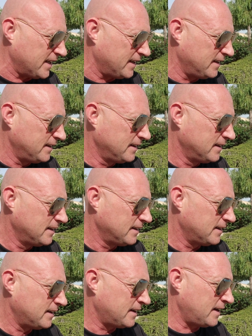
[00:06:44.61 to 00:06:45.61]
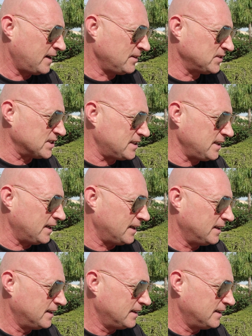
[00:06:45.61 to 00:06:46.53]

And I have to say,